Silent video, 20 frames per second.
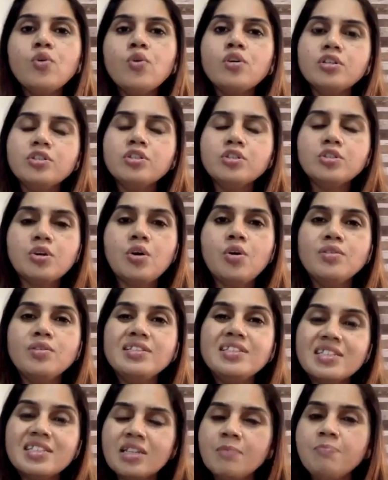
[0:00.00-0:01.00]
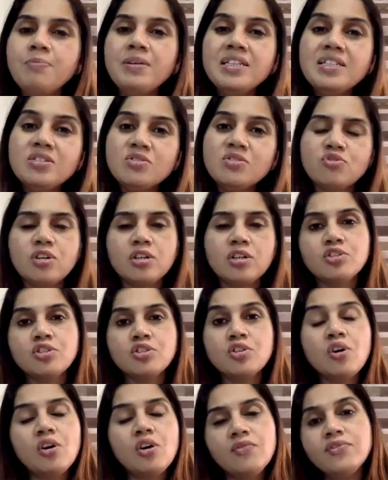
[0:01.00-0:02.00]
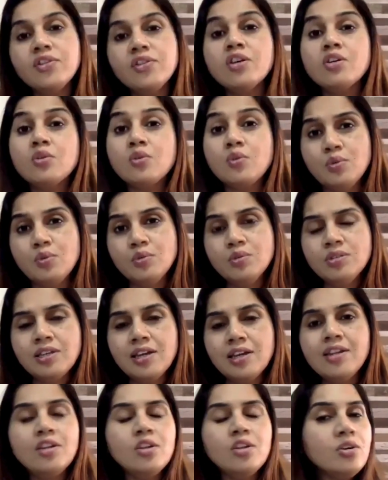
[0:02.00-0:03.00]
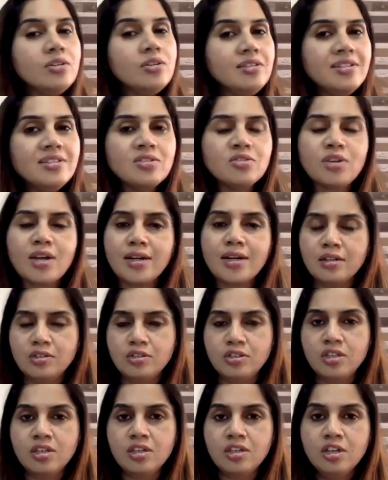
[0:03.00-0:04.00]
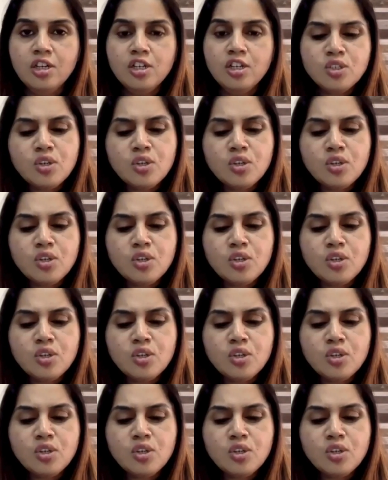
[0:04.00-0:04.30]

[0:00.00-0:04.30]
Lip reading: focused on step and structure of the course and not the strategy.